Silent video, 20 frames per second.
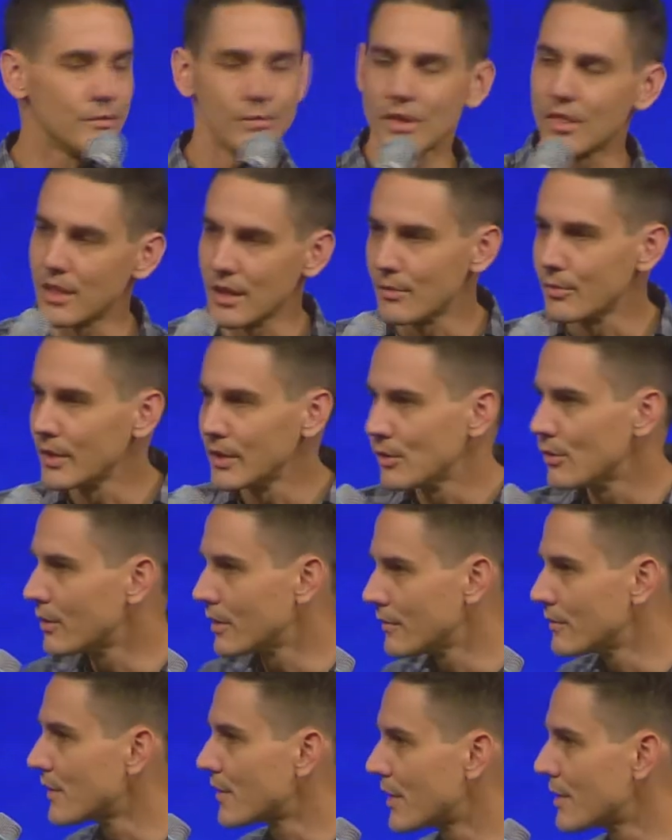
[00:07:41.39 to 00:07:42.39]
we think we know
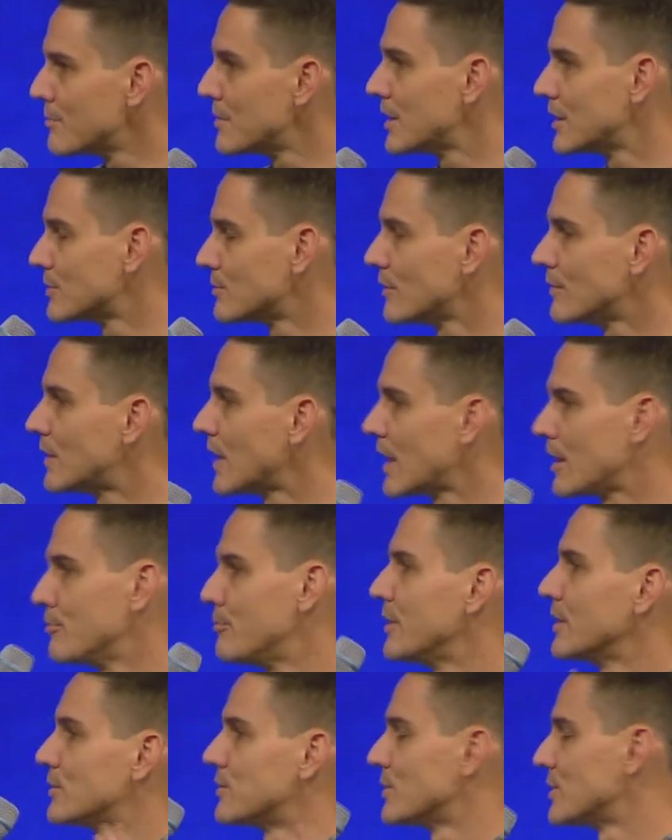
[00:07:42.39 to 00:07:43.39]
everything because we've taken
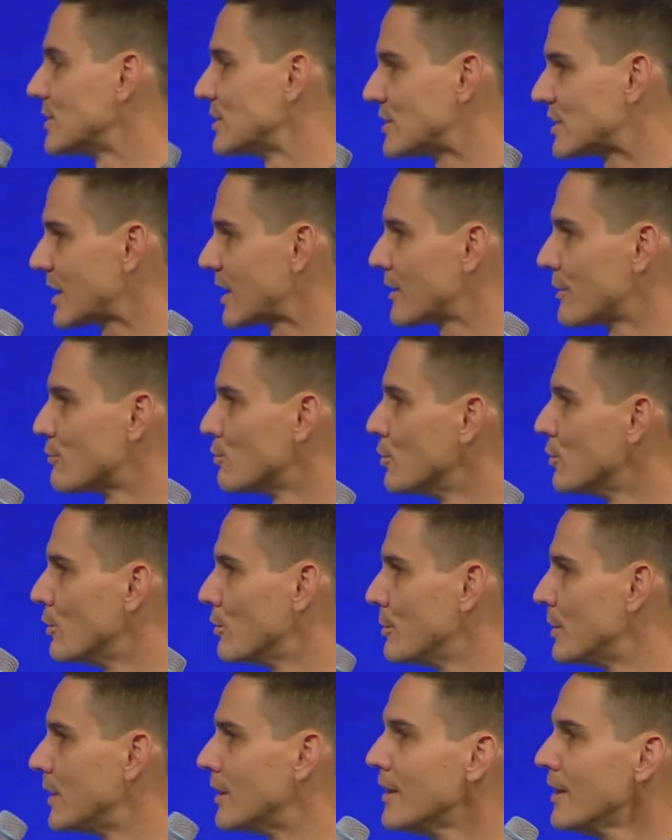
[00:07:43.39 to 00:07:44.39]
pictures inside of the
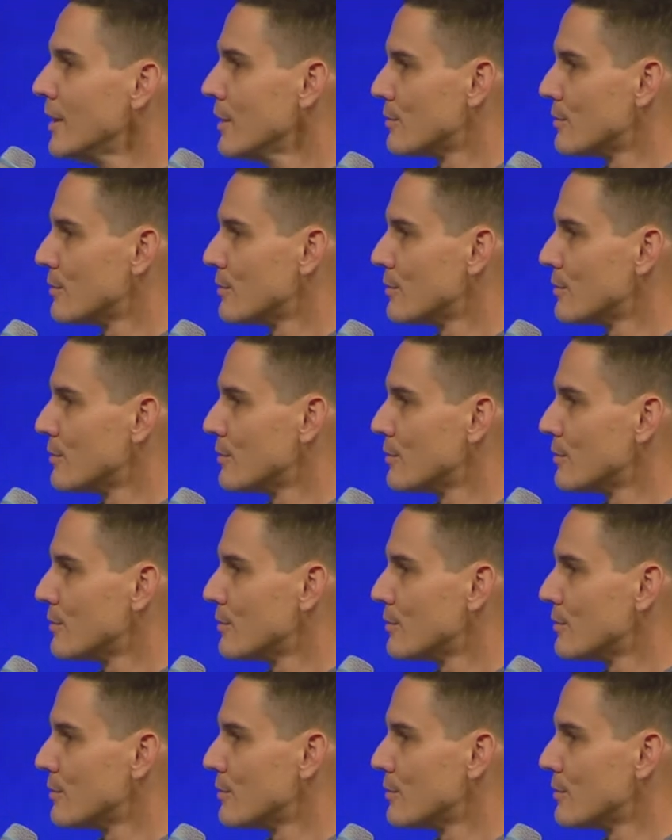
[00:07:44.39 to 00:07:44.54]
womb and